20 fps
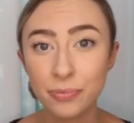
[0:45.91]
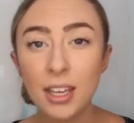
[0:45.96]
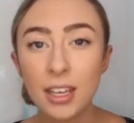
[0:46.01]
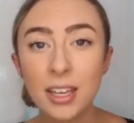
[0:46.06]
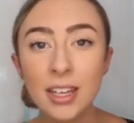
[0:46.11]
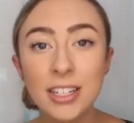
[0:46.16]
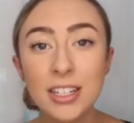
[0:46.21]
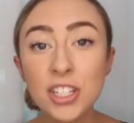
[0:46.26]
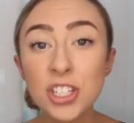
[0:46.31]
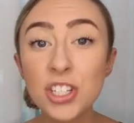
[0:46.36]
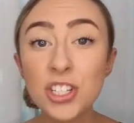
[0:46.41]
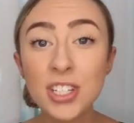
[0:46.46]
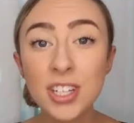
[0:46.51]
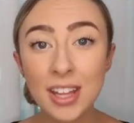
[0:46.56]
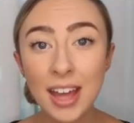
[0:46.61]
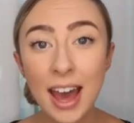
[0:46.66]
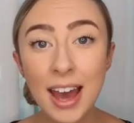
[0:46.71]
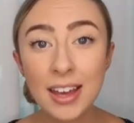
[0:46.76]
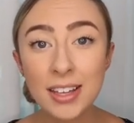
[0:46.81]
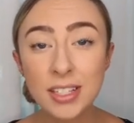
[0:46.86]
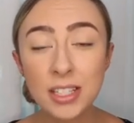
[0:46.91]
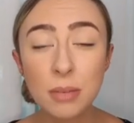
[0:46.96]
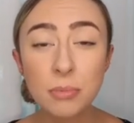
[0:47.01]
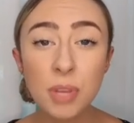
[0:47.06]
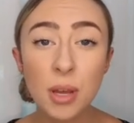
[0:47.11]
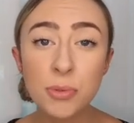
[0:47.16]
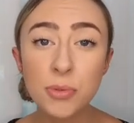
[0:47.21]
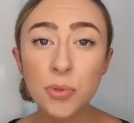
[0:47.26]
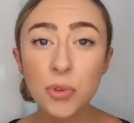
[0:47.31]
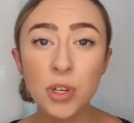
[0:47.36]
In addition to that,
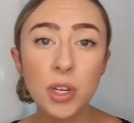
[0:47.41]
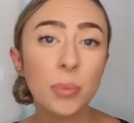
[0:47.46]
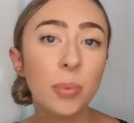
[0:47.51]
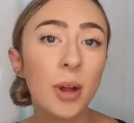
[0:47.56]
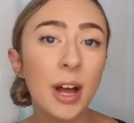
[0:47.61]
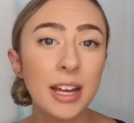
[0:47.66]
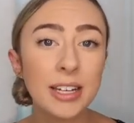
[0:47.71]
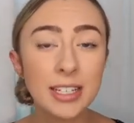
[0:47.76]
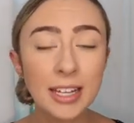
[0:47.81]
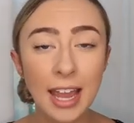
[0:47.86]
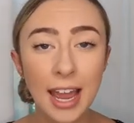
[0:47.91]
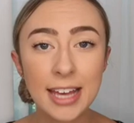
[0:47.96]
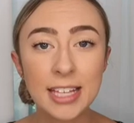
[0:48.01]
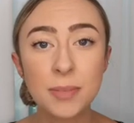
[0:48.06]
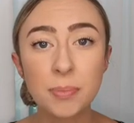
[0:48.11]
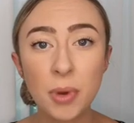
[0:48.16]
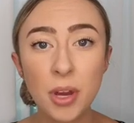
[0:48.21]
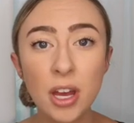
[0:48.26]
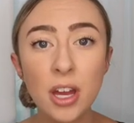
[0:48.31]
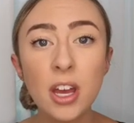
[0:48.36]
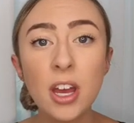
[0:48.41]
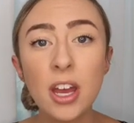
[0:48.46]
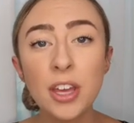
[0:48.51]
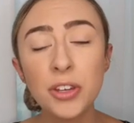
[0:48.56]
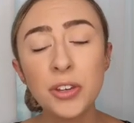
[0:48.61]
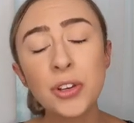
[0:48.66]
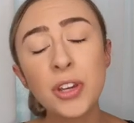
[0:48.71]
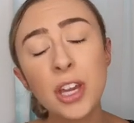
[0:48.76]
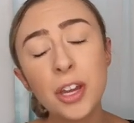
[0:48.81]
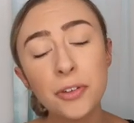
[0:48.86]
sometimes when you apply to CASPA,
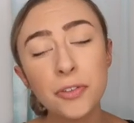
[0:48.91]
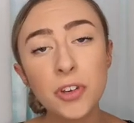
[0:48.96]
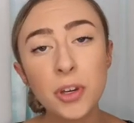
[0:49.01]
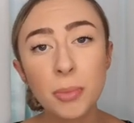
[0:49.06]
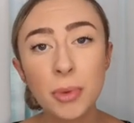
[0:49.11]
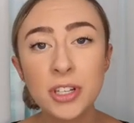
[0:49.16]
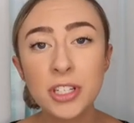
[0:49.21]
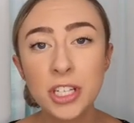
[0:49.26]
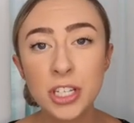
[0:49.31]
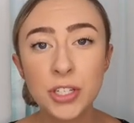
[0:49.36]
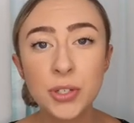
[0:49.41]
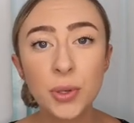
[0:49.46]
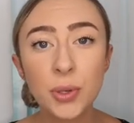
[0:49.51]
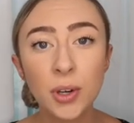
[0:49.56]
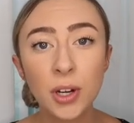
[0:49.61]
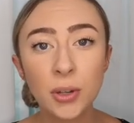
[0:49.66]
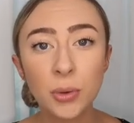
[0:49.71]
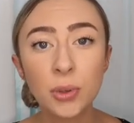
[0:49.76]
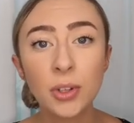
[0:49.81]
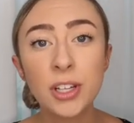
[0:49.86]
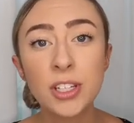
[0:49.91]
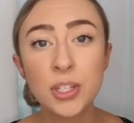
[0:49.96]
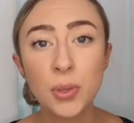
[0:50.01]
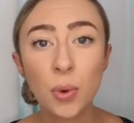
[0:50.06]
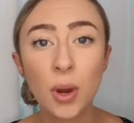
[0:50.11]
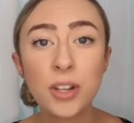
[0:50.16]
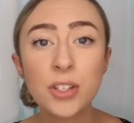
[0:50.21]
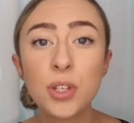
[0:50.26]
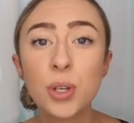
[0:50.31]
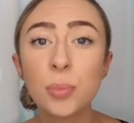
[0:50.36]
you get a few months into it and realize you
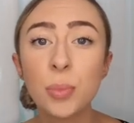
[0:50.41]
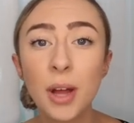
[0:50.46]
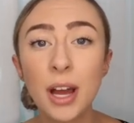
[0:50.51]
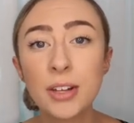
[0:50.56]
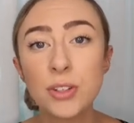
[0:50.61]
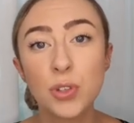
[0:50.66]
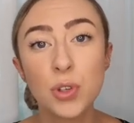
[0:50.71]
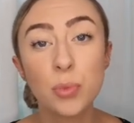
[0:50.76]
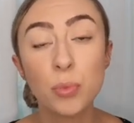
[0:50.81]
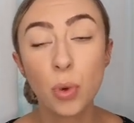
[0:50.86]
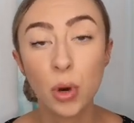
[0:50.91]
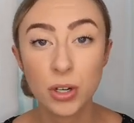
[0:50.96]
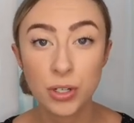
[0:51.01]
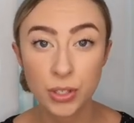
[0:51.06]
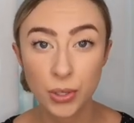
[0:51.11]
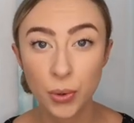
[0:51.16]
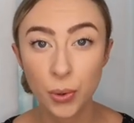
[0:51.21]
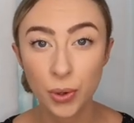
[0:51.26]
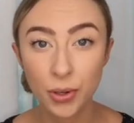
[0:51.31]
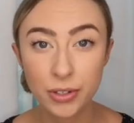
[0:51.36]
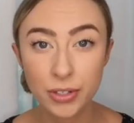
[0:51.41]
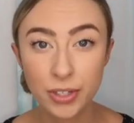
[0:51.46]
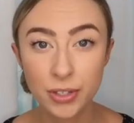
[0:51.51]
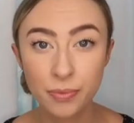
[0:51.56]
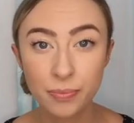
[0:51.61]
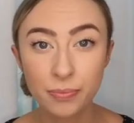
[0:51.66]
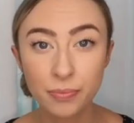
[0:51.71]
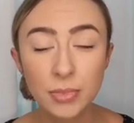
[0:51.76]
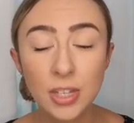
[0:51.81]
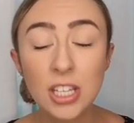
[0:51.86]
want to apply to more schools.
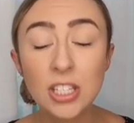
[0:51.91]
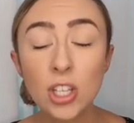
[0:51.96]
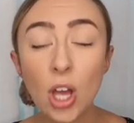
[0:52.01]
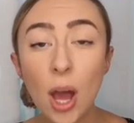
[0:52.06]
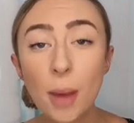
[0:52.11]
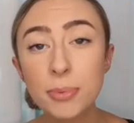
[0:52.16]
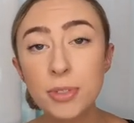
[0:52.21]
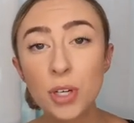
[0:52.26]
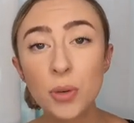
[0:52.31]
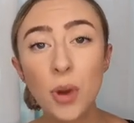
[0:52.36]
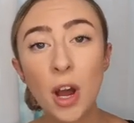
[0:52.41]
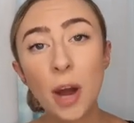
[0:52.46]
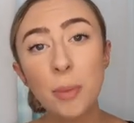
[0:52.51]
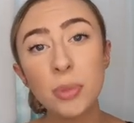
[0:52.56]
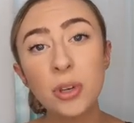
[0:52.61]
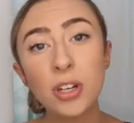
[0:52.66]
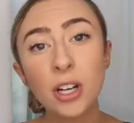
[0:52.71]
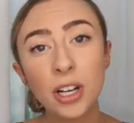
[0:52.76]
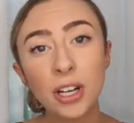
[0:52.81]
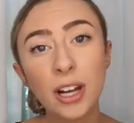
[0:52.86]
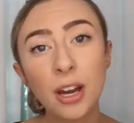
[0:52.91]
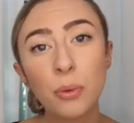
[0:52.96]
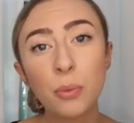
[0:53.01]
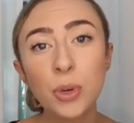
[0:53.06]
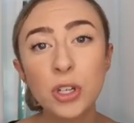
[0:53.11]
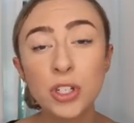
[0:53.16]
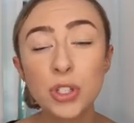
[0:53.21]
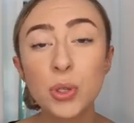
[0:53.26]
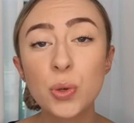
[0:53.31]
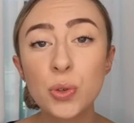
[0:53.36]
This option will help you narrow down
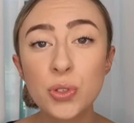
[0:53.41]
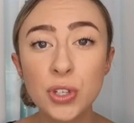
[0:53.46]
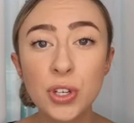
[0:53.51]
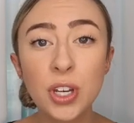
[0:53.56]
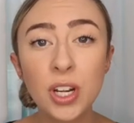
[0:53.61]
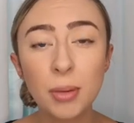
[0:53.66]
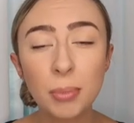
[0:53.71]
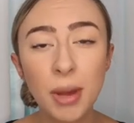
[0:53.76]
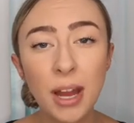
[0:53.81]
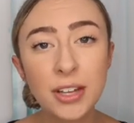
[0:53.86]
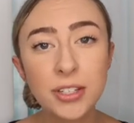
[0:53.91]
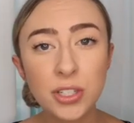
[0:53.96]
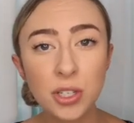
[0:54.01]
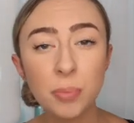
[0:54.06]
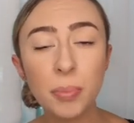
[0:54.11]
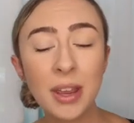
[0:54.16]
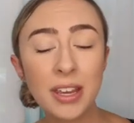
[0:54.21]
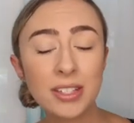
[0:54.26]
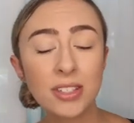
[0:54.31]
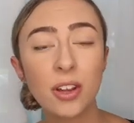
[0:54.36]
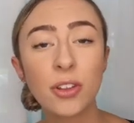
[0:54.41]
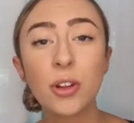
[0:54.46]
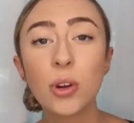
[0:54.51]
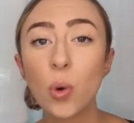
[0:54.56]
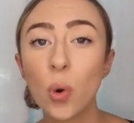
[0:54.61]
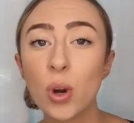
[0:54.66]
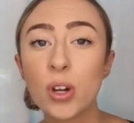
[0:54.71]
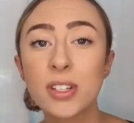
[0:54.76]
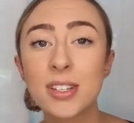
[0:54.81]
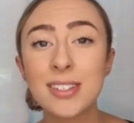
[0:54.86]
which schools you can apply to based on the
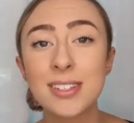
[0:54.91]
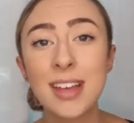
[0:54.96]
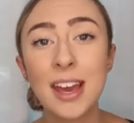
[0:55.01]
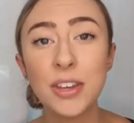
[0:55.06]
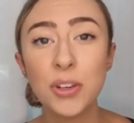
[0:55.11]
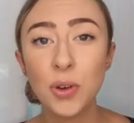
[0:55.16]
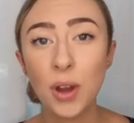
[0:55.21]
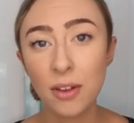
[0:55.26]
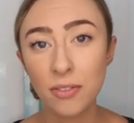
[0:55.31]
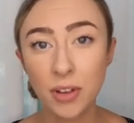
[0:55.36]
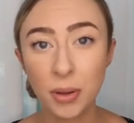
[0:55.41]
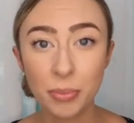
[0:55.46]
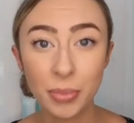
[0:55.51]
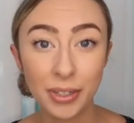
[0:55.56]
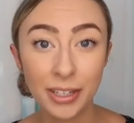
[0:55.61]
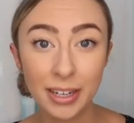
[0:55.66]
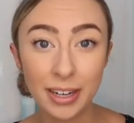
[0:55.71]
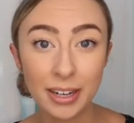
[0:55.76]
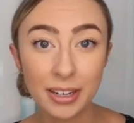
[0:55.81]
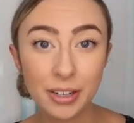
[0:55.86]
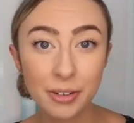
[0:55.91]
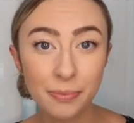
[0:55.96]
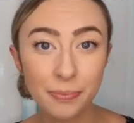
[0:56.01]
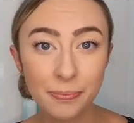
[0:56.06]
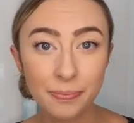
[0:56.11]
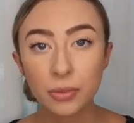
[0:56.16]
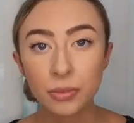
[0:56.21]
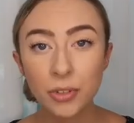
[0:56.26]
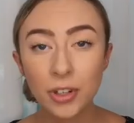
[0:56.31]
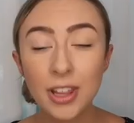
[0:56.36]
courses that you have completed.
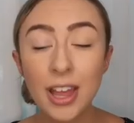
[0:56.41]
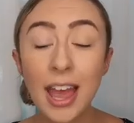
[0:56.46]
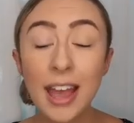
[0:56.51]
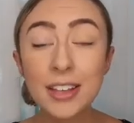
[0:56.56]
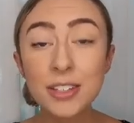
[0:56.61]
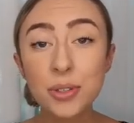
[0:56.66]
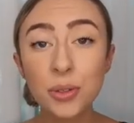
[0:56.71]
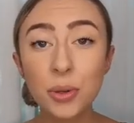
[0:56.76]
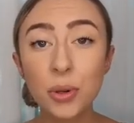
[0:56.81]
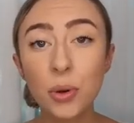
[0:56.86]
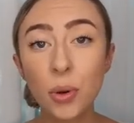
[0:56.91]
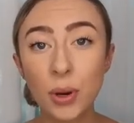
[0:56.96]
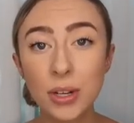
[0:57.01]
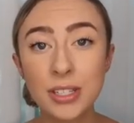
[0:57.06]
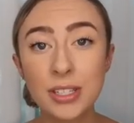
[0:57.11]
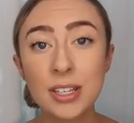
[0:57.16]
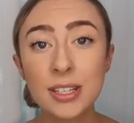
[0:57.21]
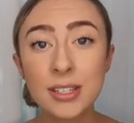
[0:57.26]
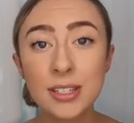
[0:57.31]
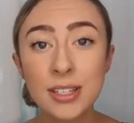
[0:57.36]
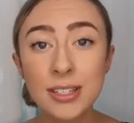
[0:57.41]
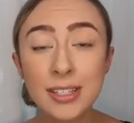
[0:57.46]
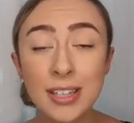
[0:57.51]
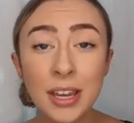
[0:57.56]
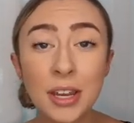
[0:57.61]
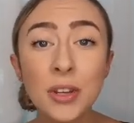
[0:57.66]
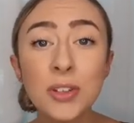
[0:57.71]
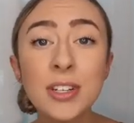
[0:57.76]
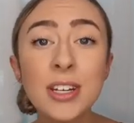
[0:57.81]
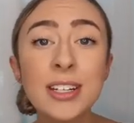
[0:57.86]
For the exclude courses, say
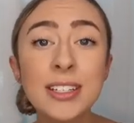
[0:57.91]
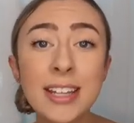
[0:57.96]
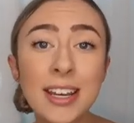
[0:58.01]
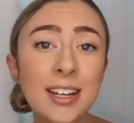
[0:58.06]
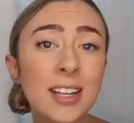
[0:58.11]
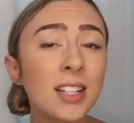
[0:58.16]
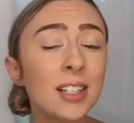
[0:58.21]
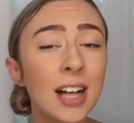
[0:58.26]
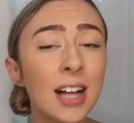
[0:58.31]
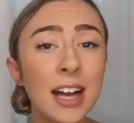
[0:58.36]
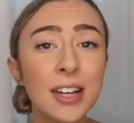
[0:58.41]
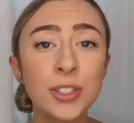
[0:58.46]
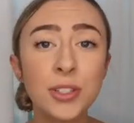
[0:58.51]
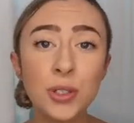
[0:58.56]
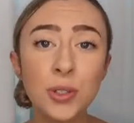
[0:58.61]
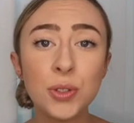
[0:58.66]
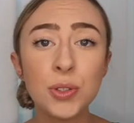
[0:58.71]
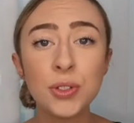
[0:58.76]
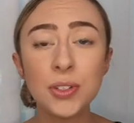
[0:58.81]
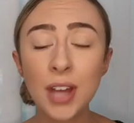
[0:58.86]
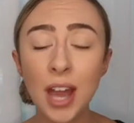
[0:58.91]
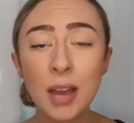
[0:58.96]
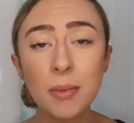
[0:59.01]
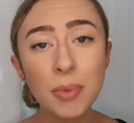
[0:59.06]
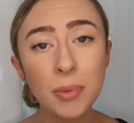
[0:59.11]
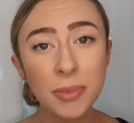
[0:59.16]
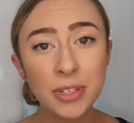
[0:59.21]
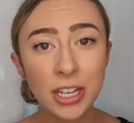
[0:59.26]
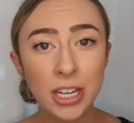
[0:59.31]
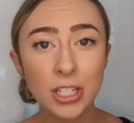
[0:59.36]
you didn't take a class due to time
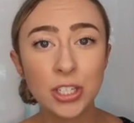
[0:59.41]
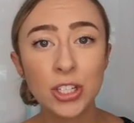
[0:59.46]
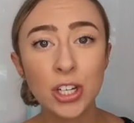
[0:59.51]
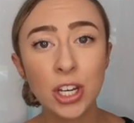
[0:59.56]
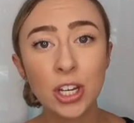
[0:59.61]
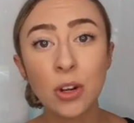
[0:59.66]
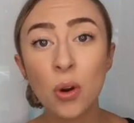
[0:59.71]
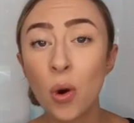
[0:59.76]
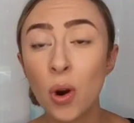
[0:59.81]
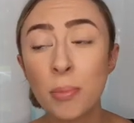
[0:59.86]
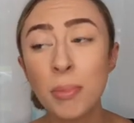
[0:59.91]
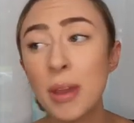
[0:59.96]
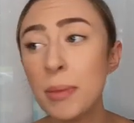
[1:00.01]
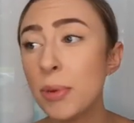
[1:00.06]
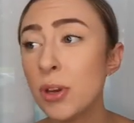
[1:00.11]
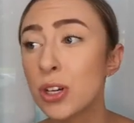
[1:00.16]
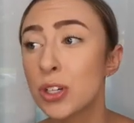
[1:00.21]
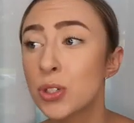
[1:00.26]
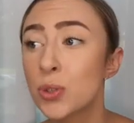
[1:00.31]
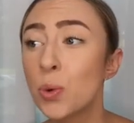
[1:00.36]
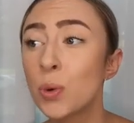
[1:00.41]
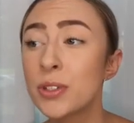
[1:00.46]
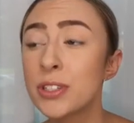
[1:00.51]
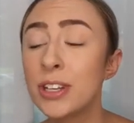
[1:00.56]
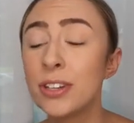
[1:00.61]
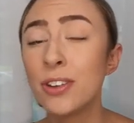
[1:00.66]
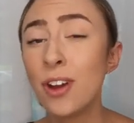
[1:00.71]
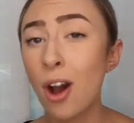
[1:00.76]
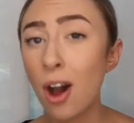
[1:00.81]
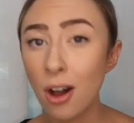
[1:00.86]
limitation, or maybe your school
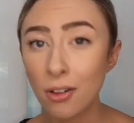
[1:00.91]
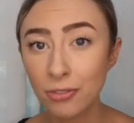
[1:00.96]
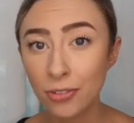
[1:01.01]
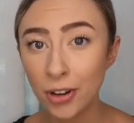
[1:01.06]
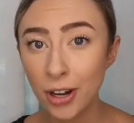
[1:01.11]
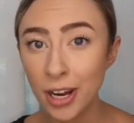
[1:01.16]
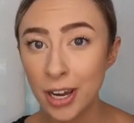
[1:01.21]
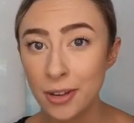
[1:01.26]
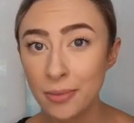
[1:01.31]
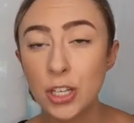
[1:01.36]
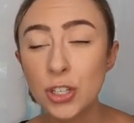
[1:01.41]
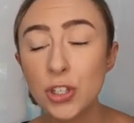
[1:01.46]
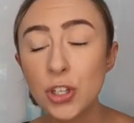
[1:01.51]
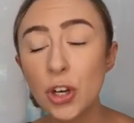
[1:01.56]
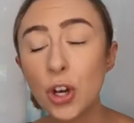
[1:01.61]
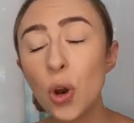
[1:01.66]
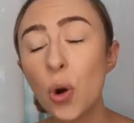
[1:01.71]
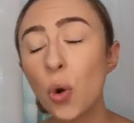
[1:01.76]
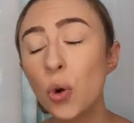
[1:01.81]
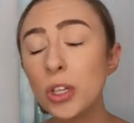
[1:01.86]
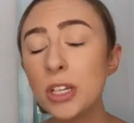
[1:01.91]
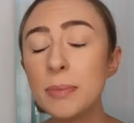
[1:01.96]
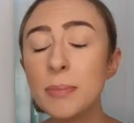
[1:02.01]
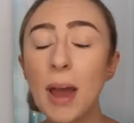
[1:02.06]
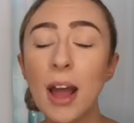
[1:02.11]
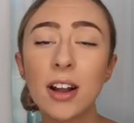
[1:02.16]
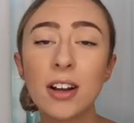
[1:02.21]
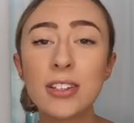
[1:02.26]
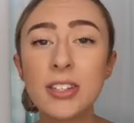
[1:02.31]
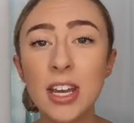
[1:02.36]
didn't offer it, so you're holding
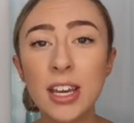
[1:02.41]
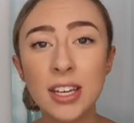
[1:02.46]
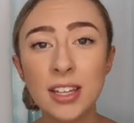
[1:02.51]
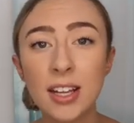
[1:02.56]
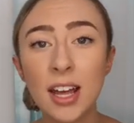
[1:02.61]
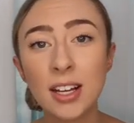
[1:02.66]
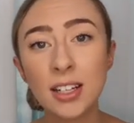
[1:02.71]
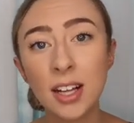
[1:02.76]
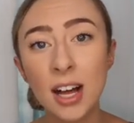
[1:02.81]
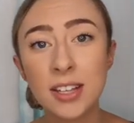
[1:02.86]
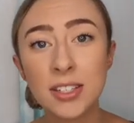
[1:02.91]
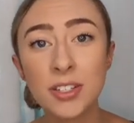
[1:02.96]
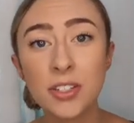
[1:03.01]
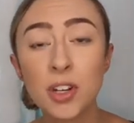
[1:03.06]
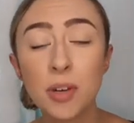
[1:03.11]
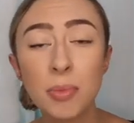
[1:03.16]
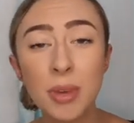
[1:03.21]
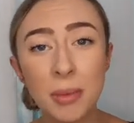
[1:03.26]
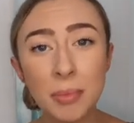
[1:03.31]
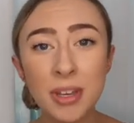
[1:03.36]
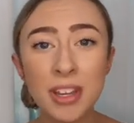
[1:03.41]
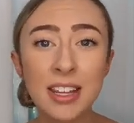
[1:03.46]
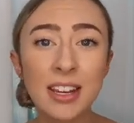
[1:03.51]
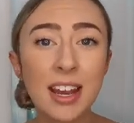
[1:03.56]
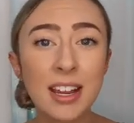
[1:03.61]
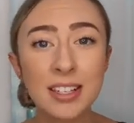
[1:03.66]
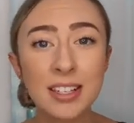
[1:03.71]
back on taking that class until maybe the next